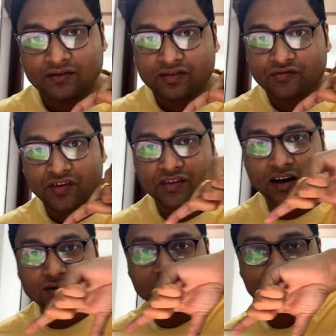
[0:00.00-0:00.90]

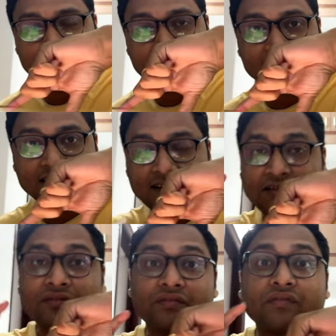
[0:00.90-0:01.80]
3,000 right,
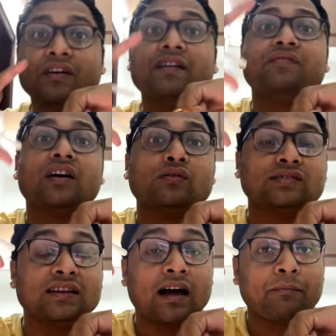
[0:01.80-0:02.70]

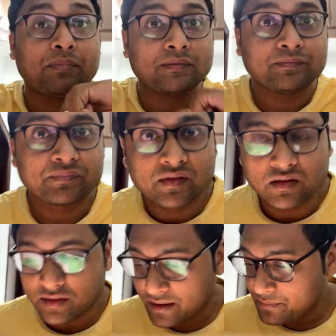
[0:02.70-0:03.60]
5,000 up.
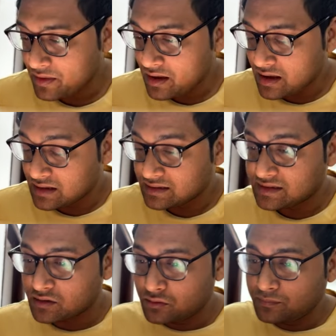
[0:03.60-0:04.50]
Okay?
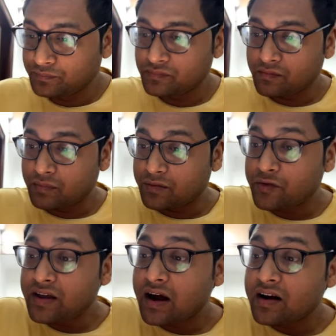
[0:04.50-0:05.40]
So, but
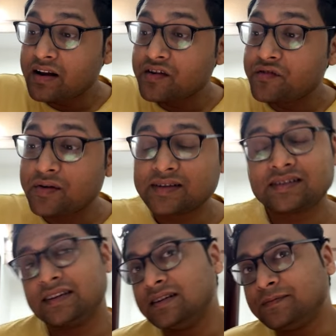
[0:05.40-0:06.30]
we are
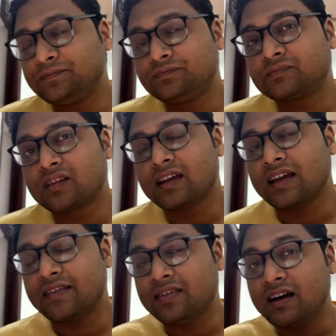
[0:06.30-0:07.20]
interested
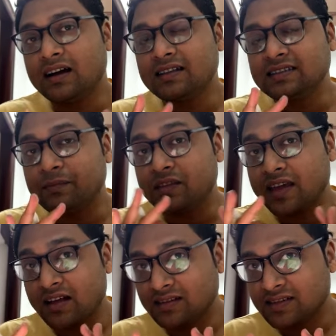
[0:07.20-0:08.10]
in
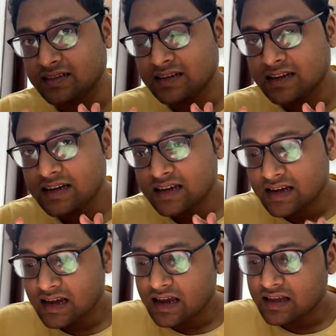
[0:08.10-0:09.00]
something else.
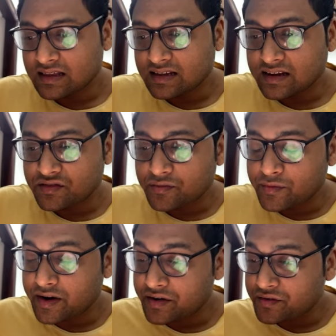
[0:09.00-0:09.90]

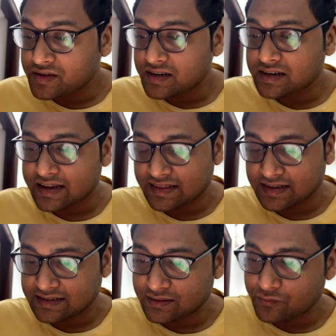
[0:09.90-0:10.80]
We are interested in like
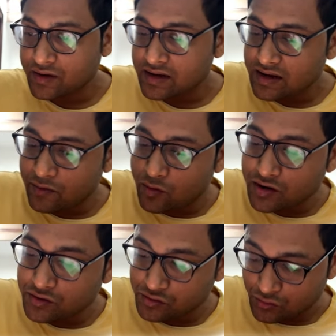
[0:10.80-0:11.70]
this. We
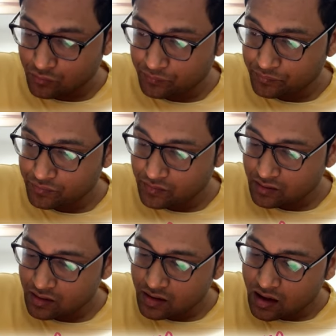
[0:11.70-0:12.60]
want to know
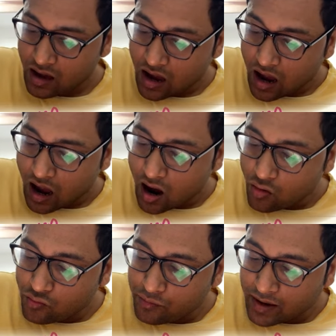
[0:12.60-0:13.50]

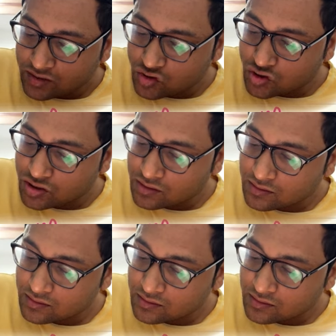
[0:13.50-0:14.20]
how much